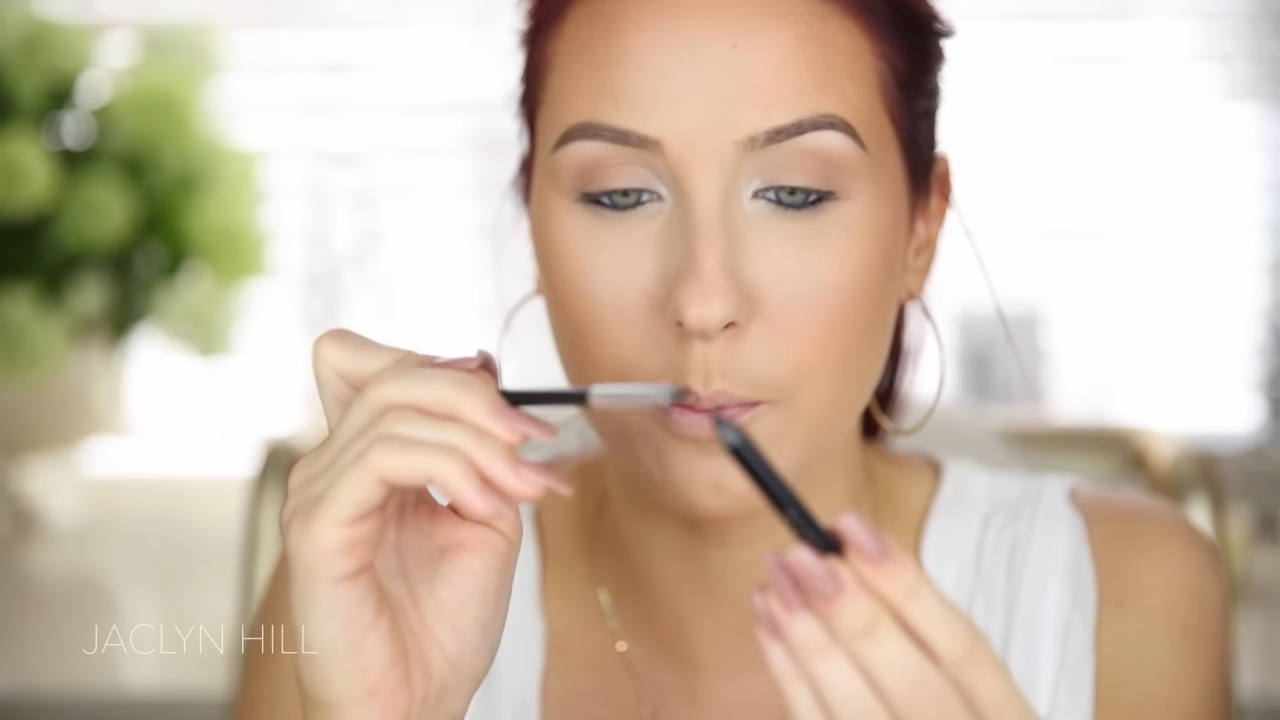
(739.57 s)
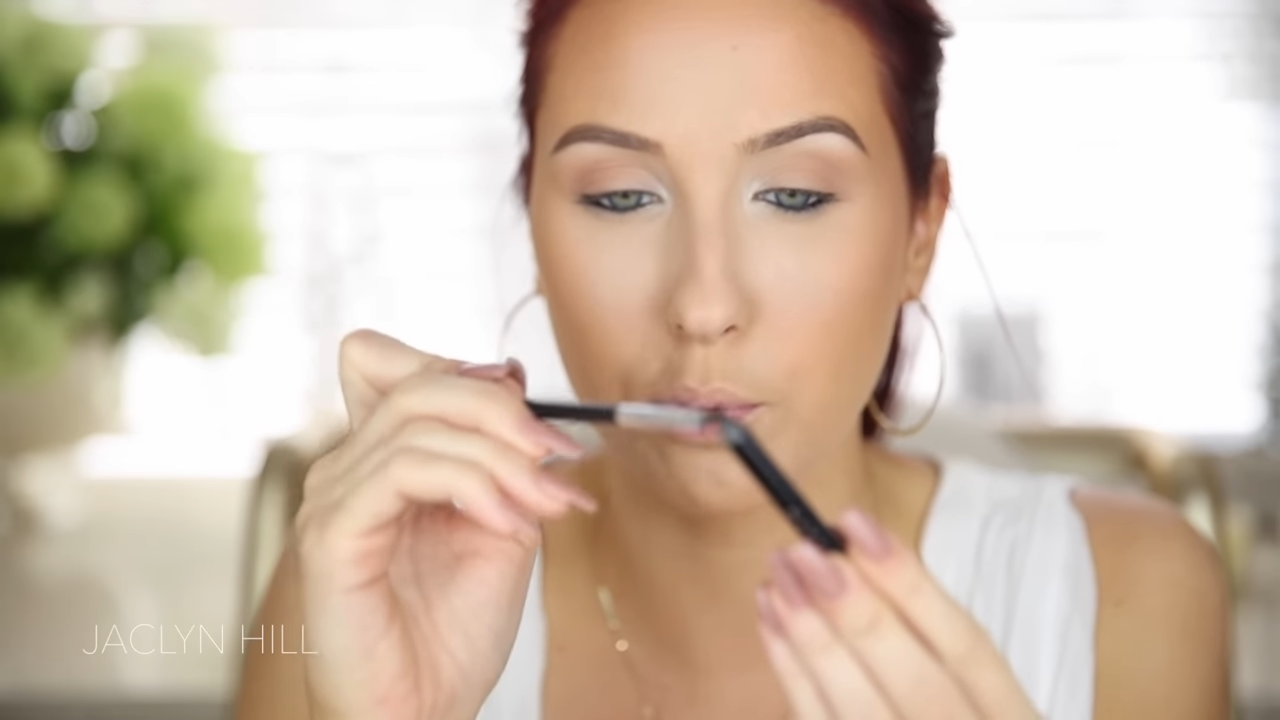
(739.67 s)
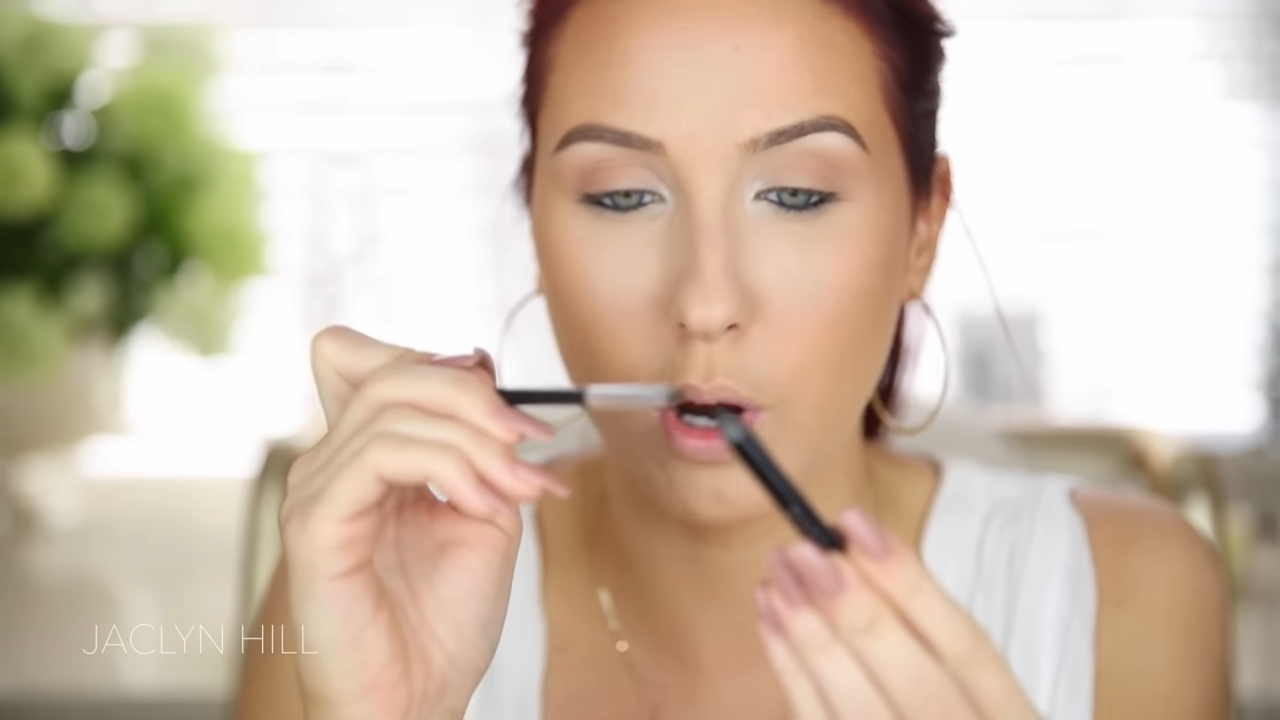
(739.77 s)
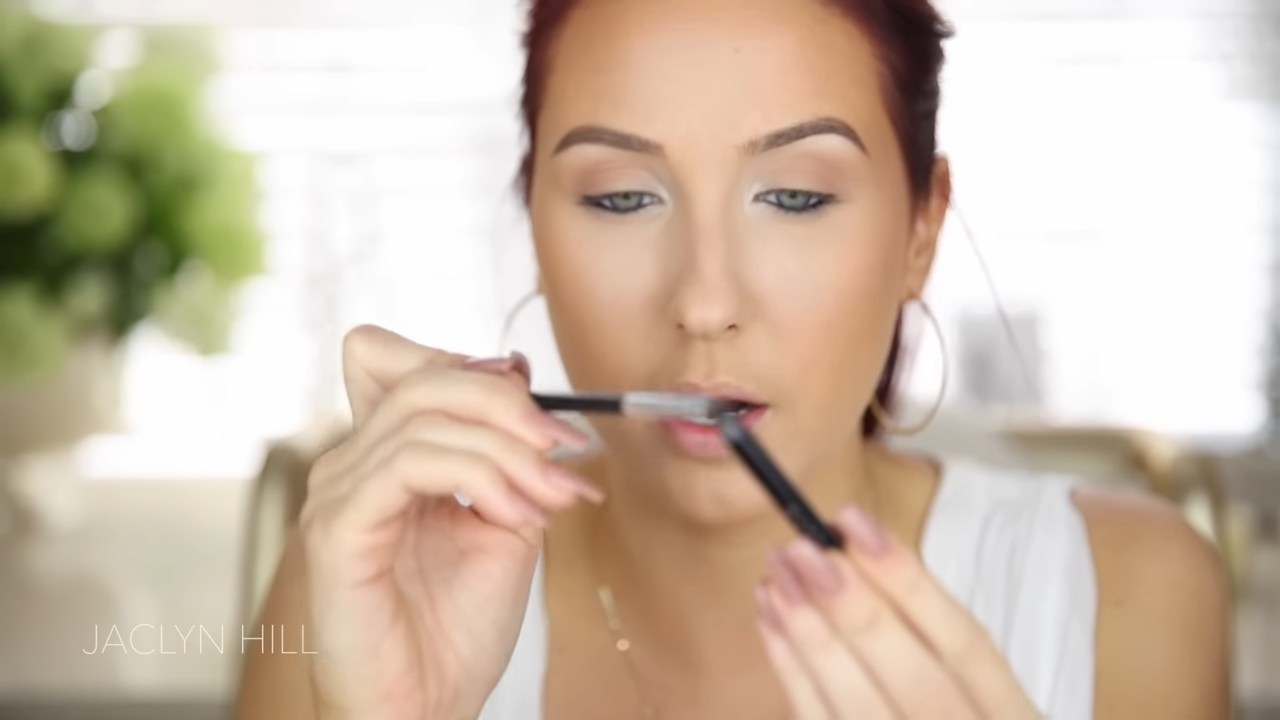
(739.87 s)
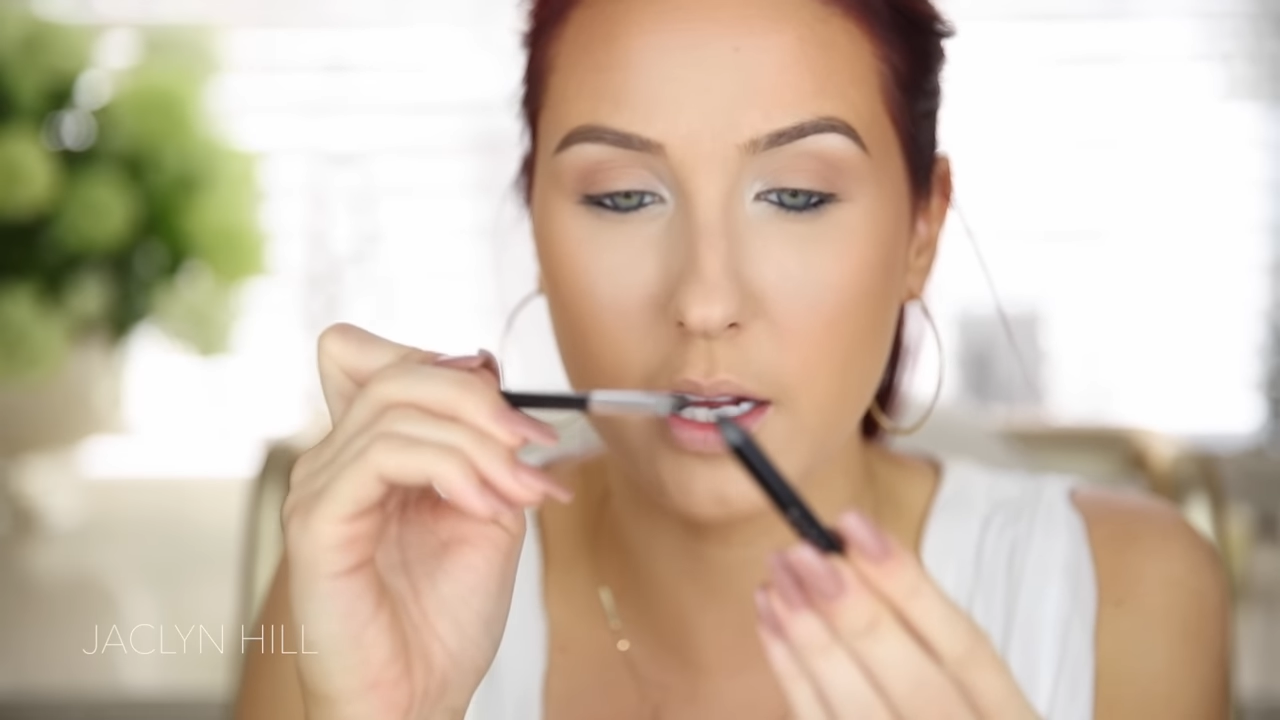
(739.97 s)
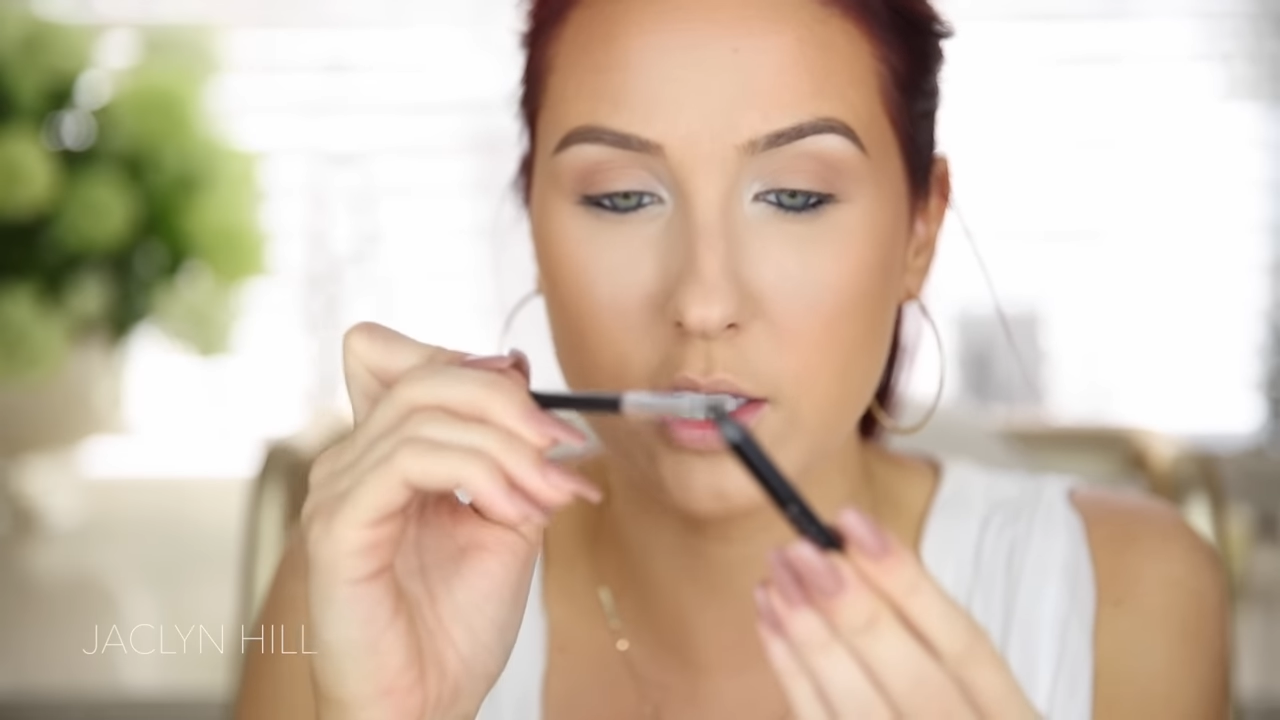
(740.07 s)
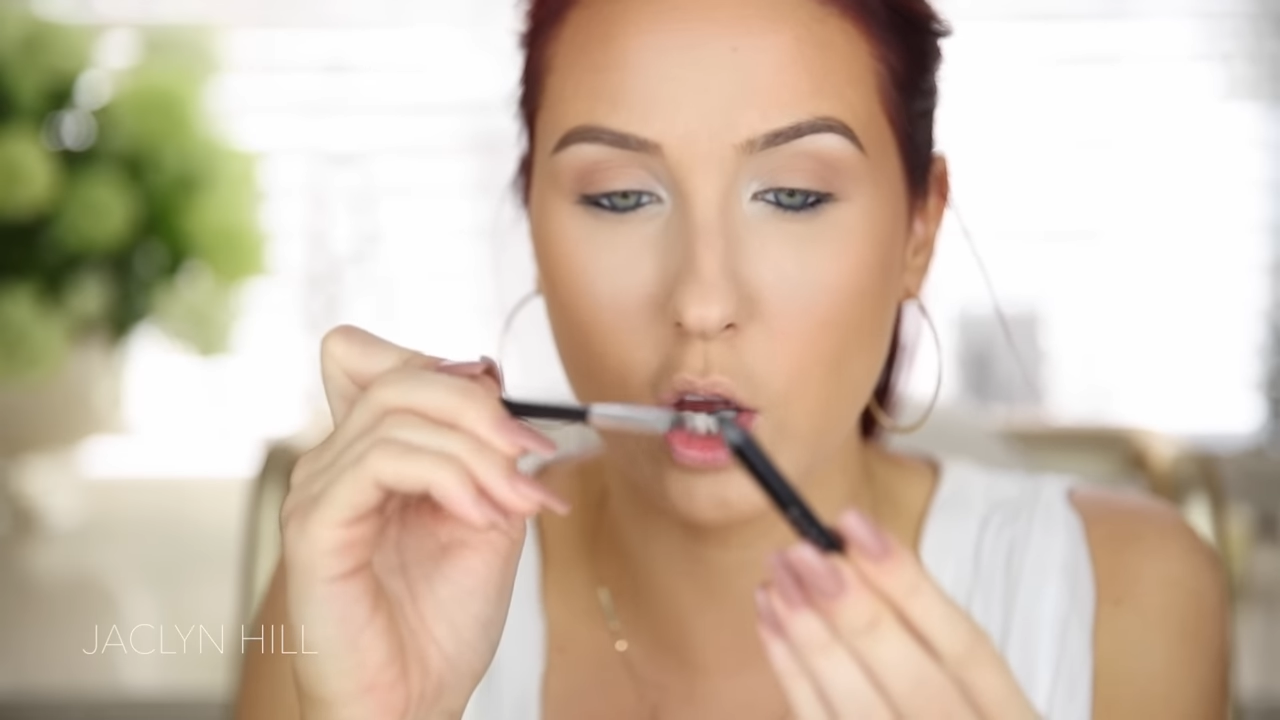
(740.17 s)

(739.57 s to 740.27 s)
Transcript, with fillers: product